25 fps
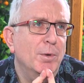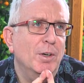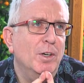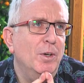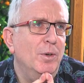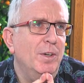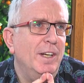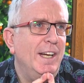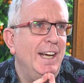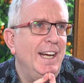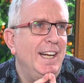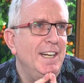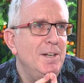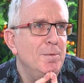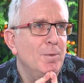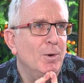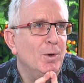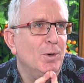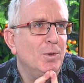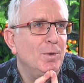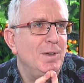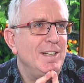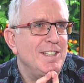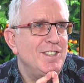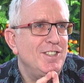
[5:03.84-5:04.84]
we're going to get any more
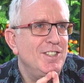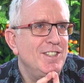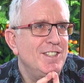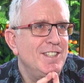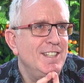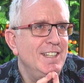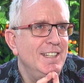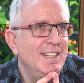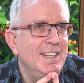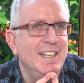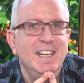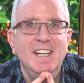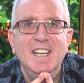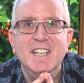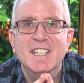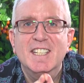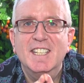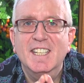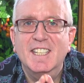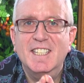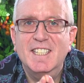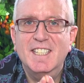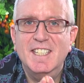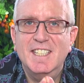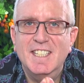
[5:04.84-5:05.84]
questions in
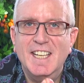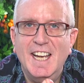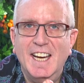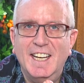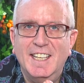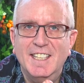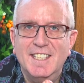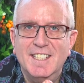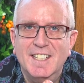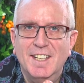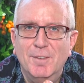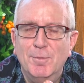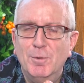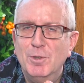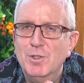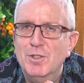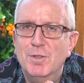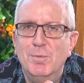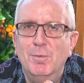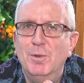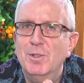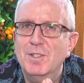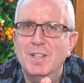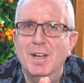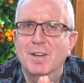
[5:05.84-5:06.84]
60 seconds, and once
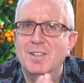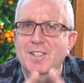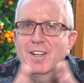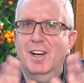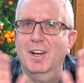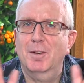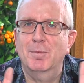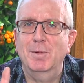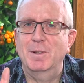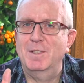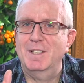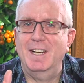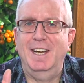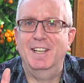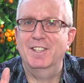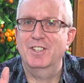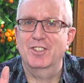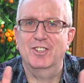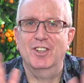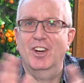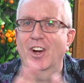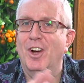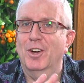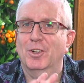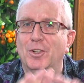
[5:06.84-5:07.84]
I've talked about Sandie
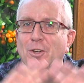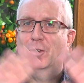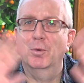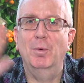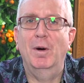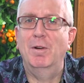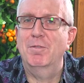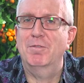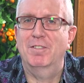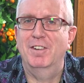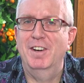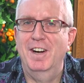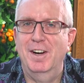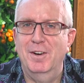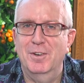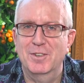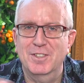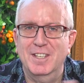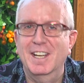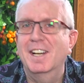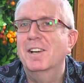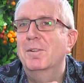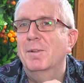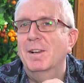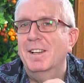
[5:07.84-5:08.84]
Shaw, I could go on for hours.
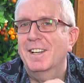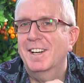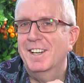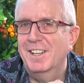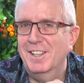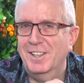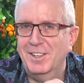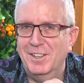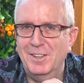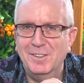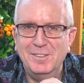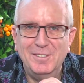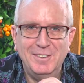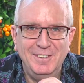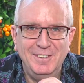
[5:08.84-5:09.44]
Anyway, there you go.